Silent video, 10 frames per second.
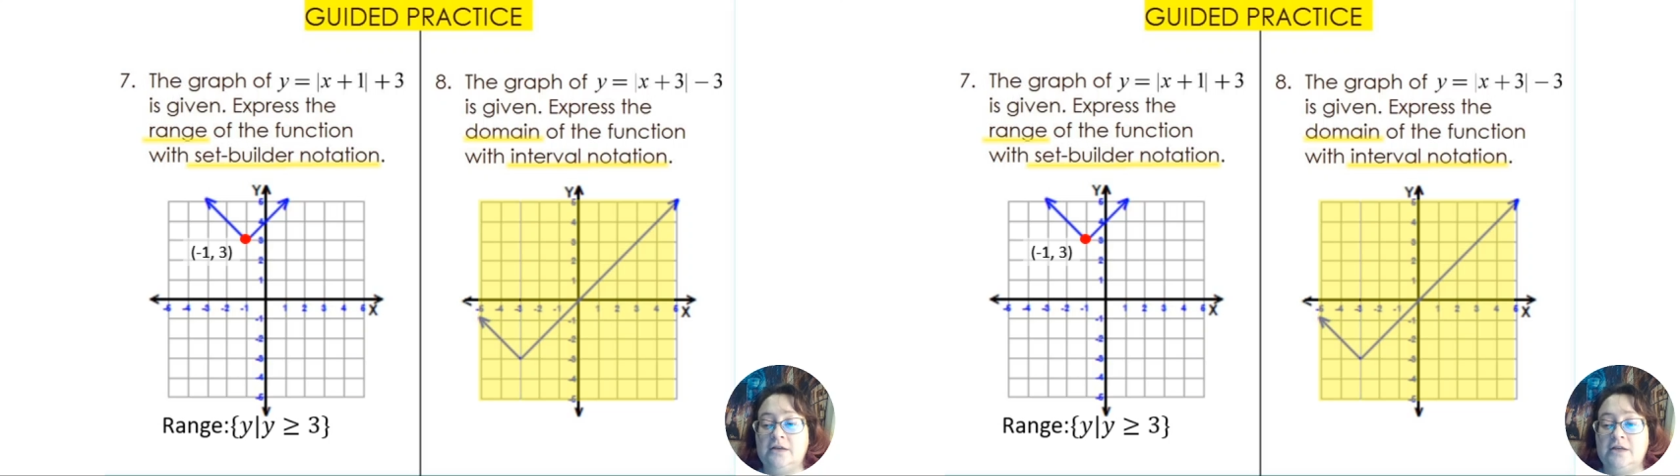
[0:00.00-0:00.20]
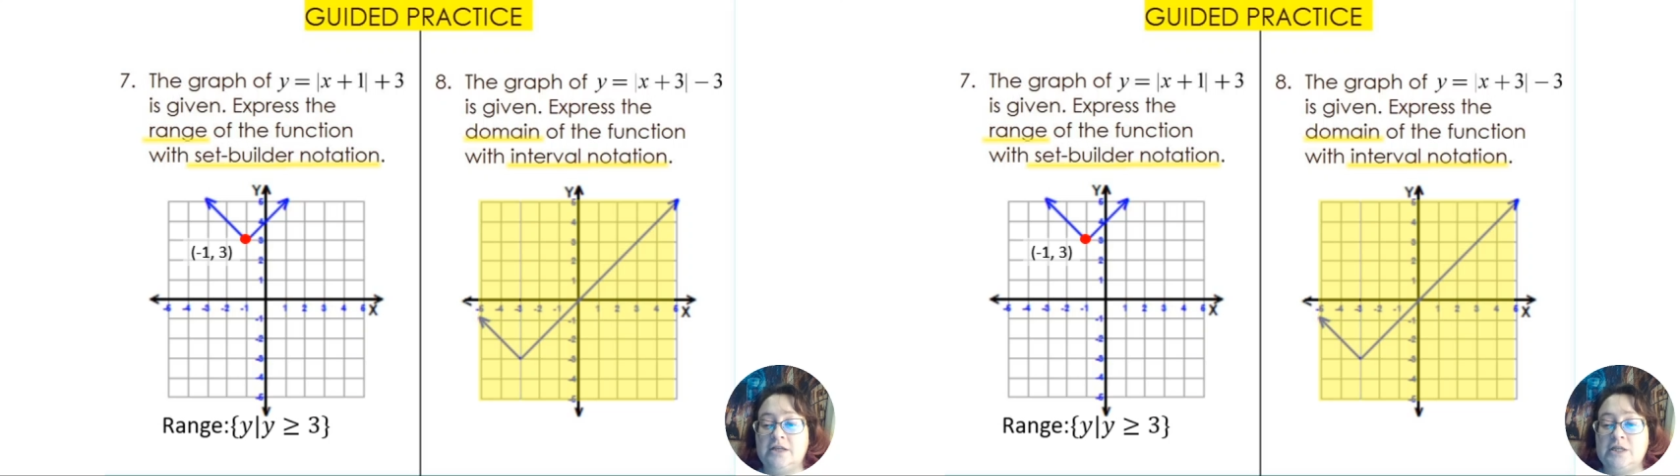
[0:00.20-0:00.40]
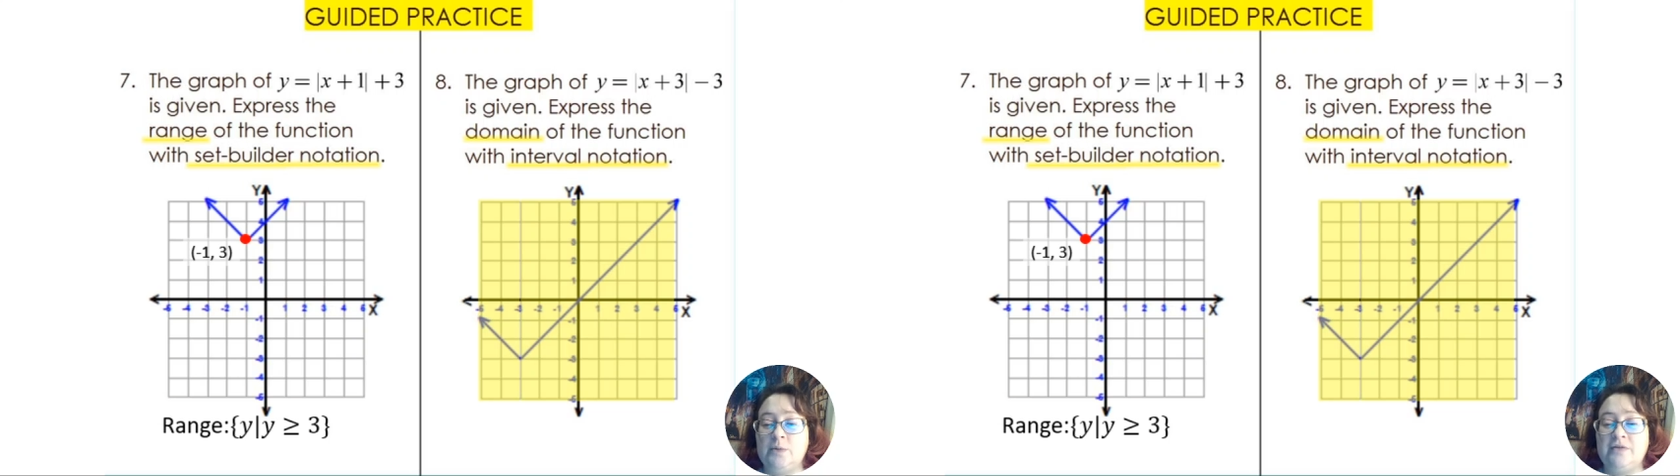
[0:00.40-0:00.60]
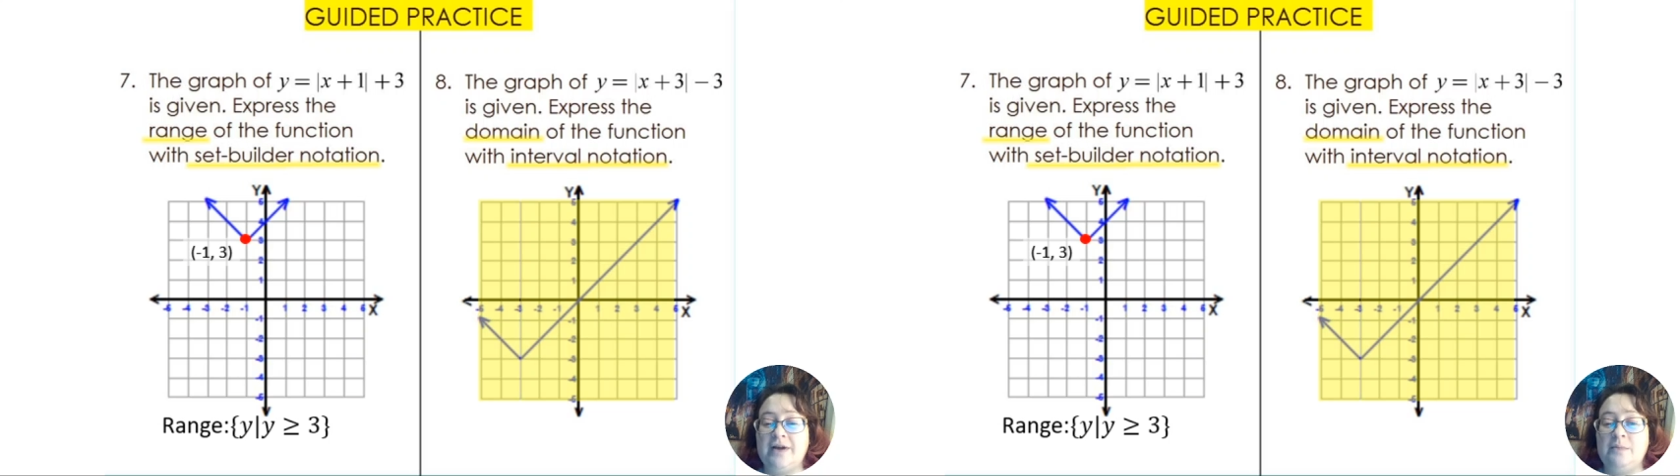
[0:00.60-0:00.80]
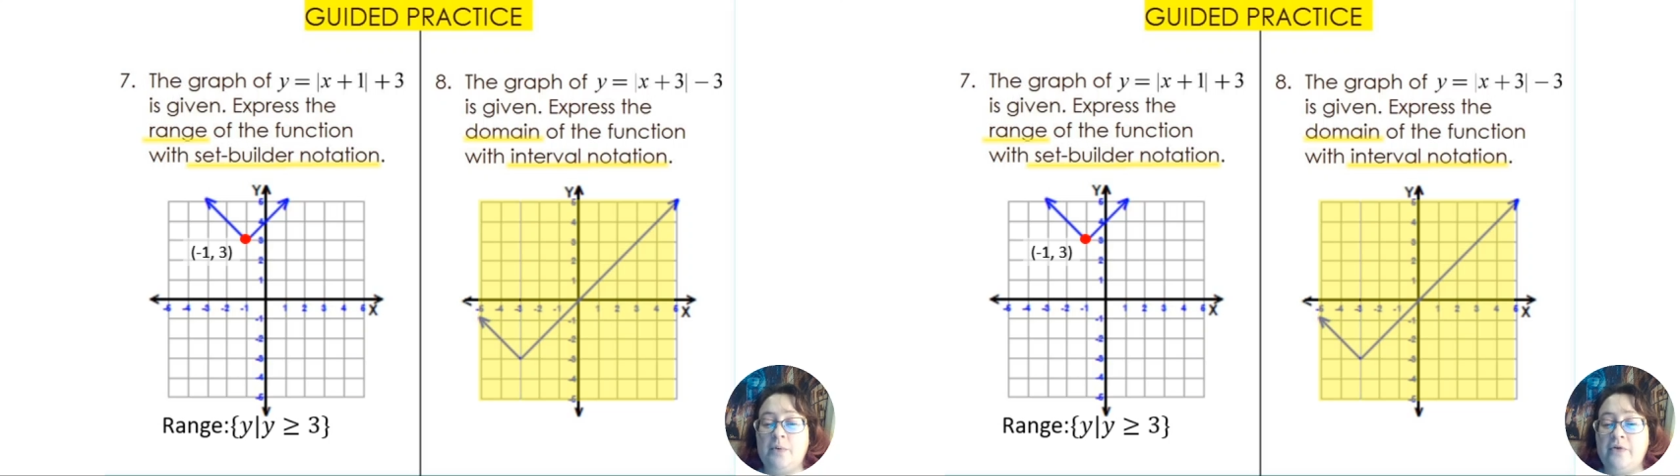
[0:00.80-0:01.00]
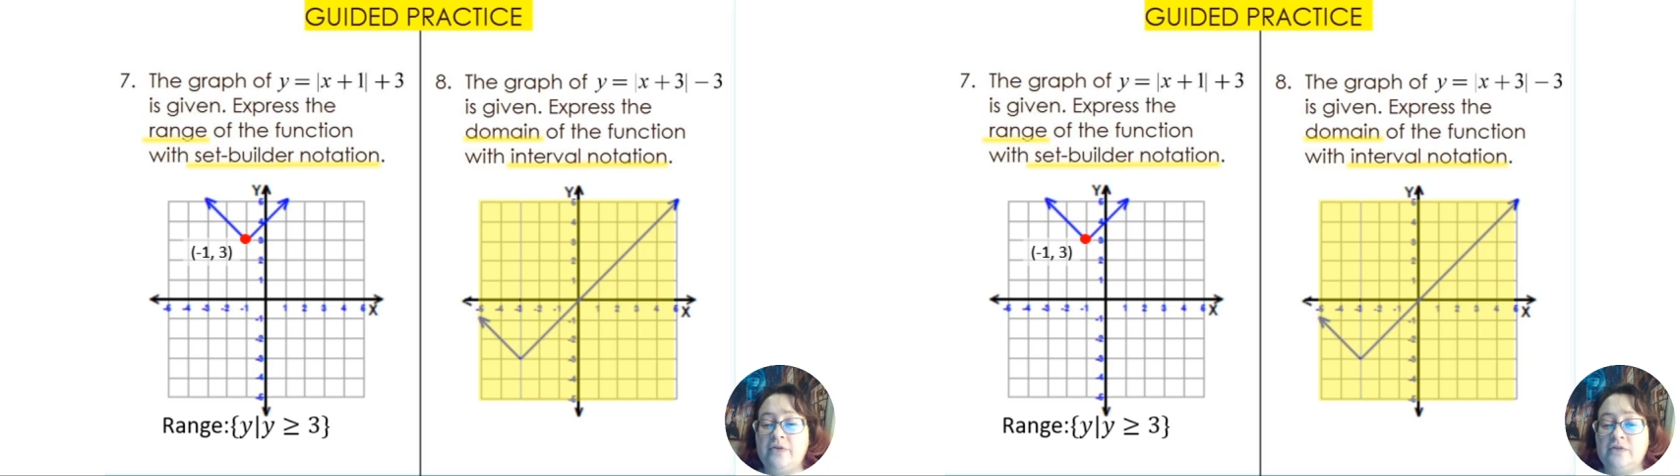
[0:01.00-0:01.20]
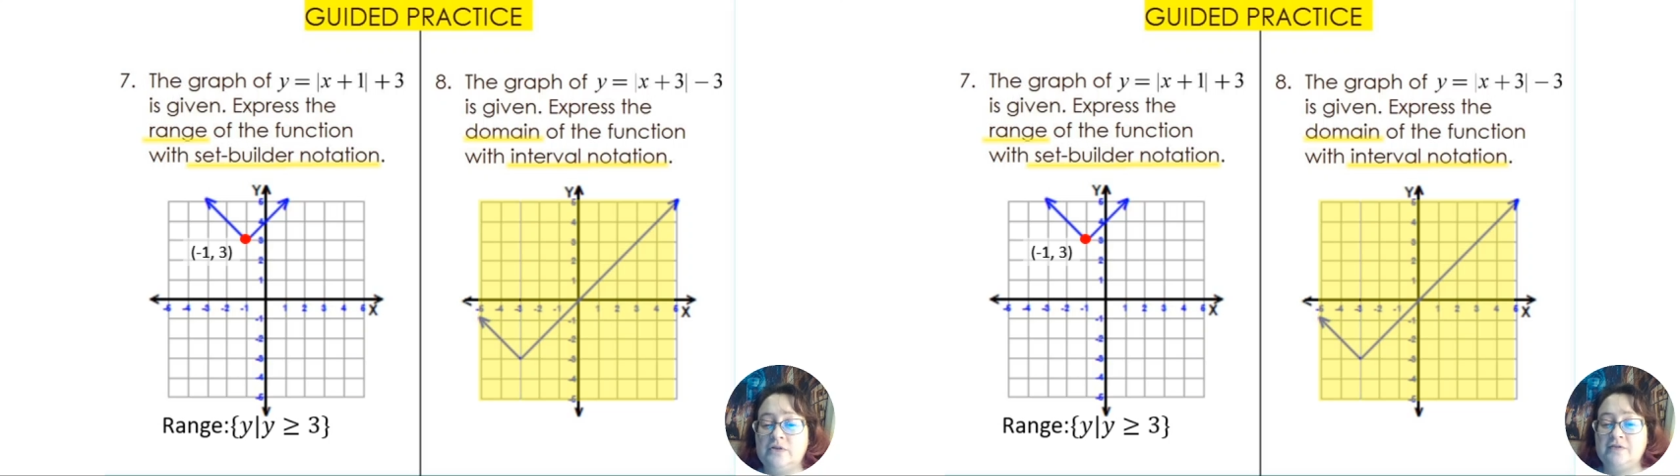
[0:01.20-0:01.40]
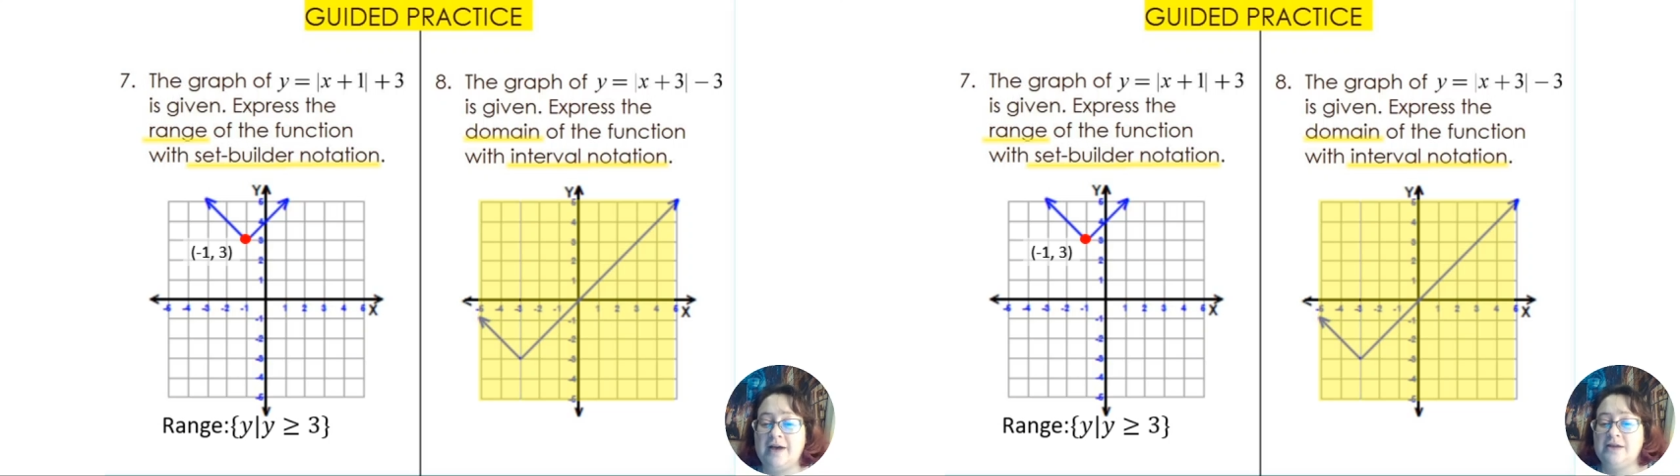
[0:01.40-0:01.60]
So we write both of
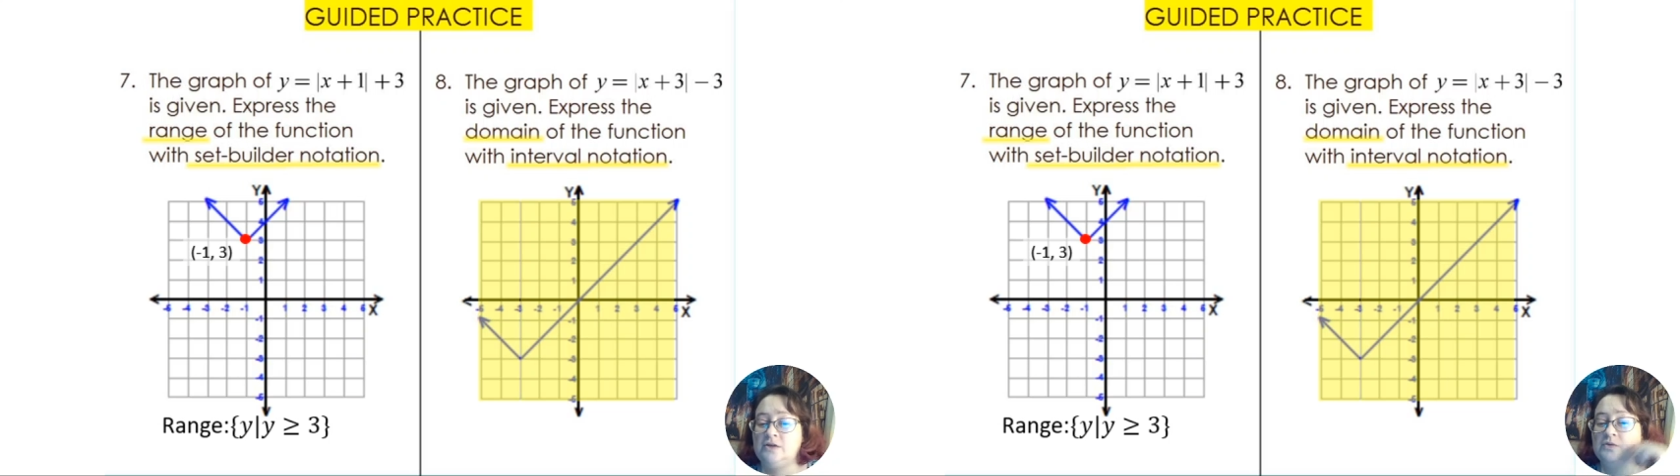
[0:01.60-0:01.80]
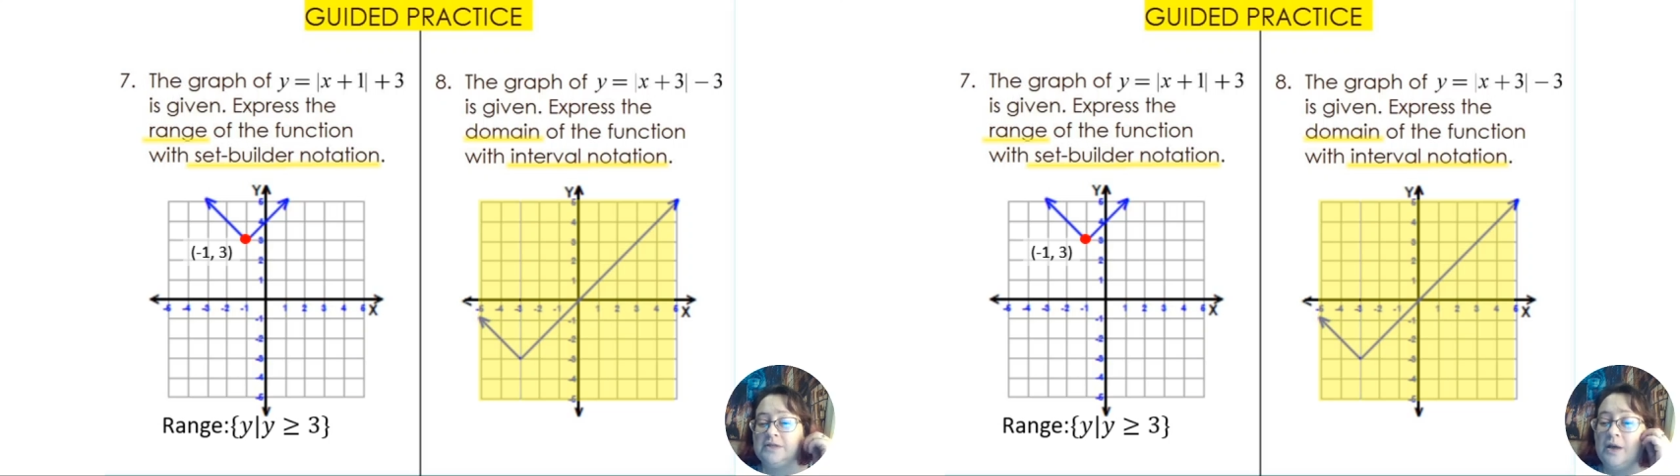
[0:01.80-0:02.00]
those values,